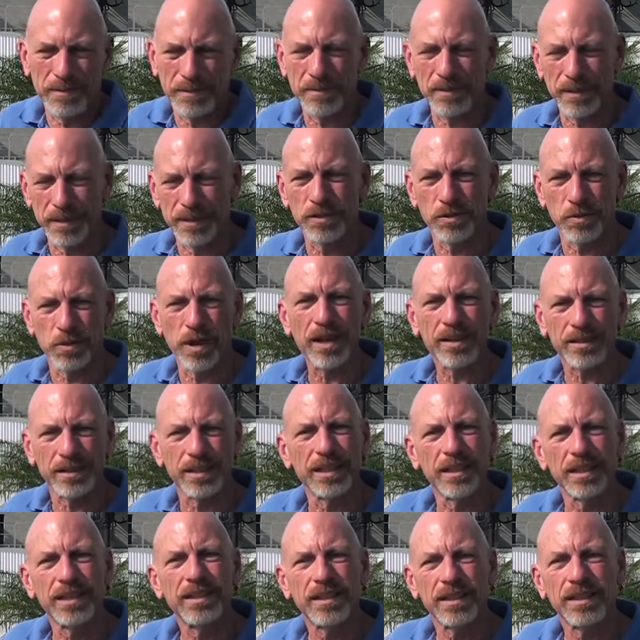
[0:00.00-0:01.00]

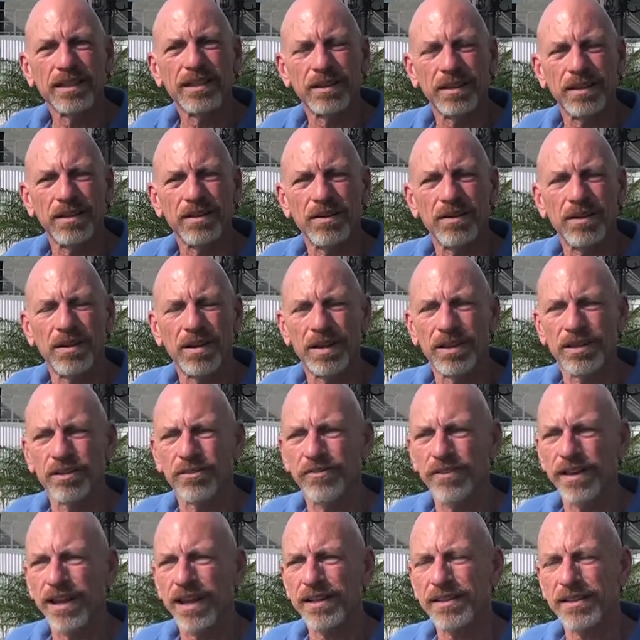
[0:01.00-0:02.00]
indirectly, you know, on the
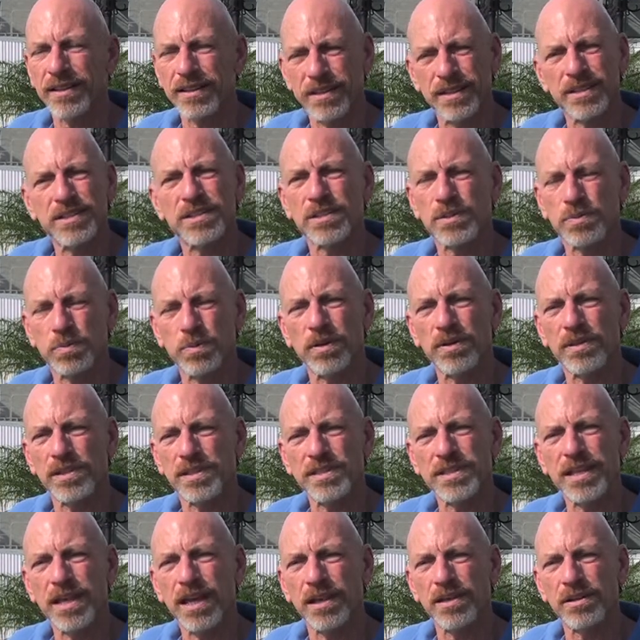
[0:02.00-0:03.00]
fact that this is where
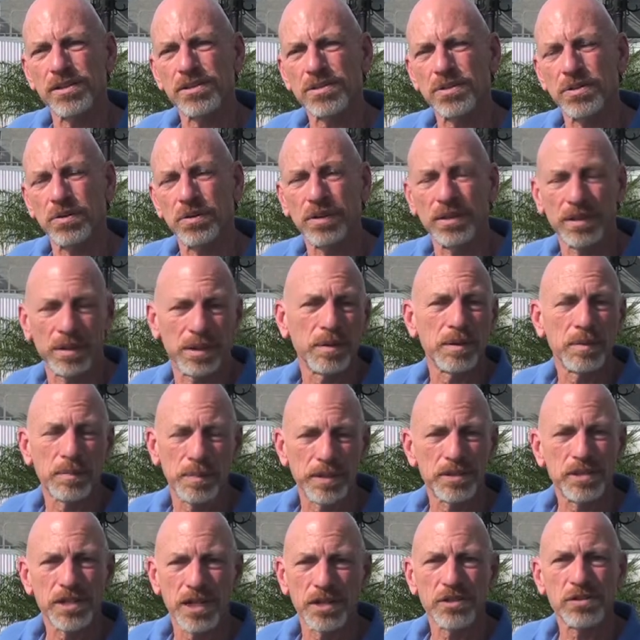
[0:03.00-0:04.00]
this town is going and the
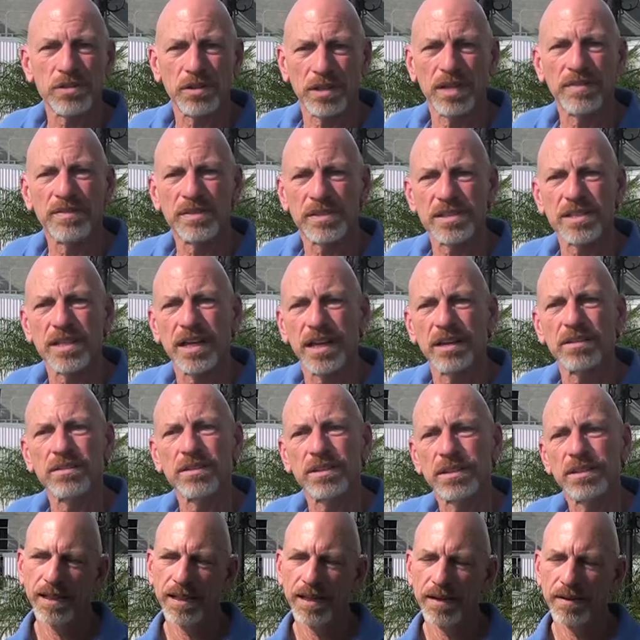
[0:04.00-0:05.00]
potential of this
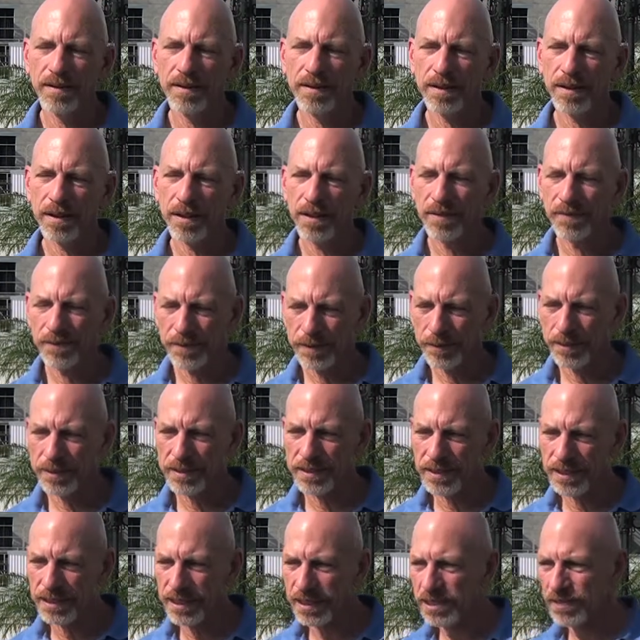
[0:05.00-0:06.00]
town. Well, hopefully
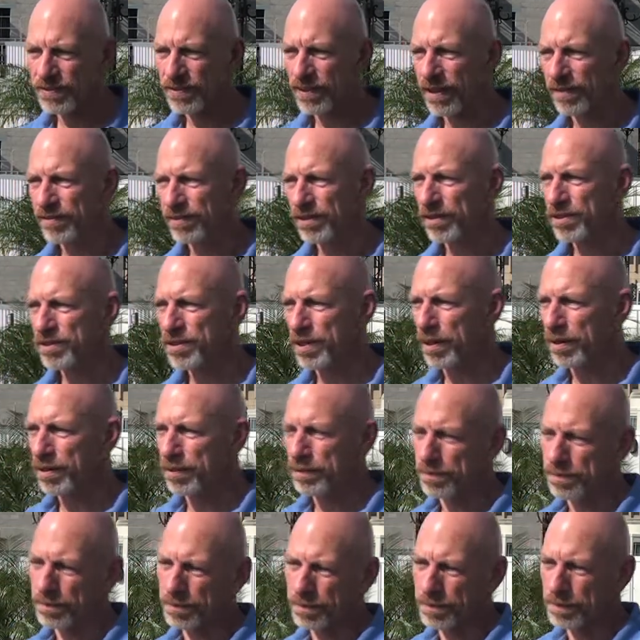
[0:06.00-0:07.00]
within the next 5 years,
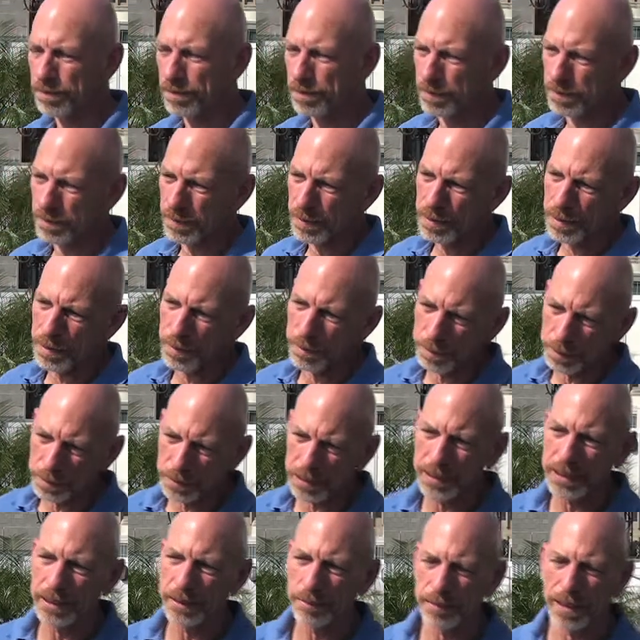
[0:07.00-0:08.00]
our
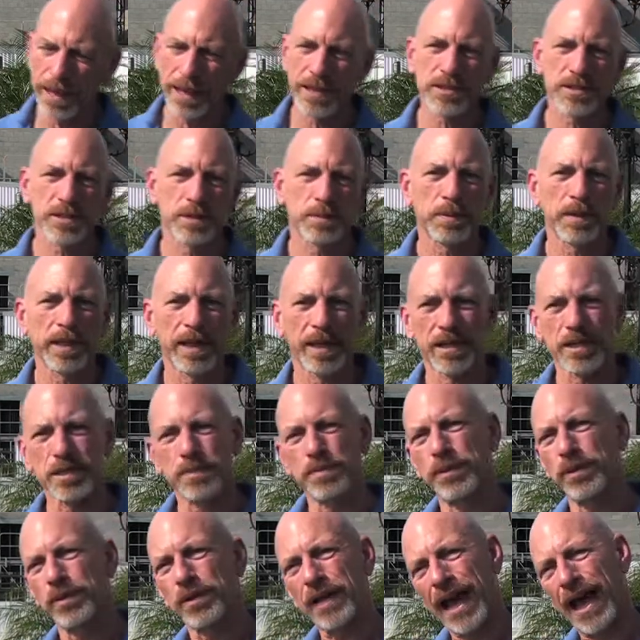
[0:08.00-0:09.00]
complete master plan is
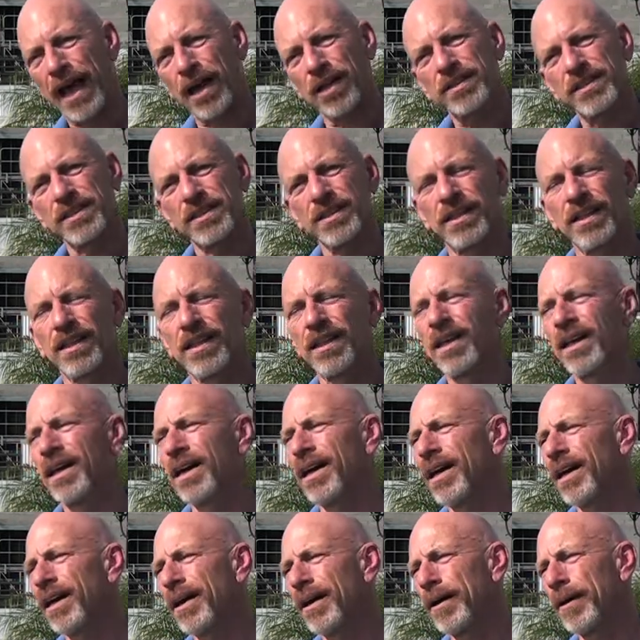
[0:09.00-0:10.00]
built out.
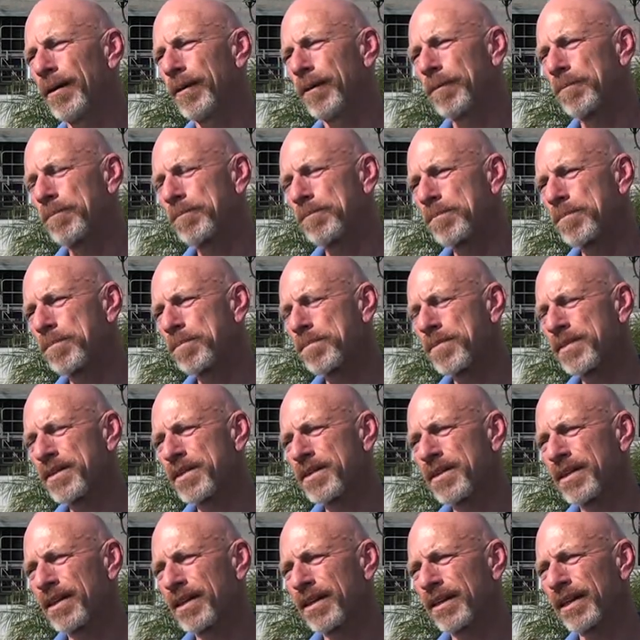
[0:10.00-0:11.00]

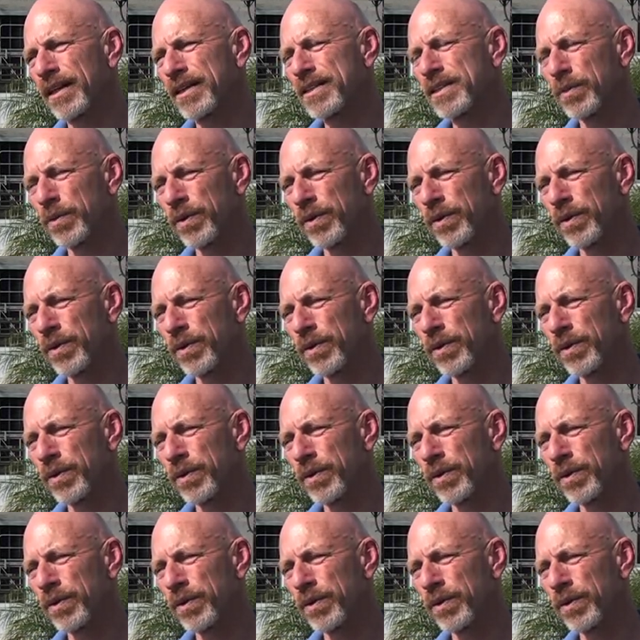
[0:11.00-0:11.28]
Like I said,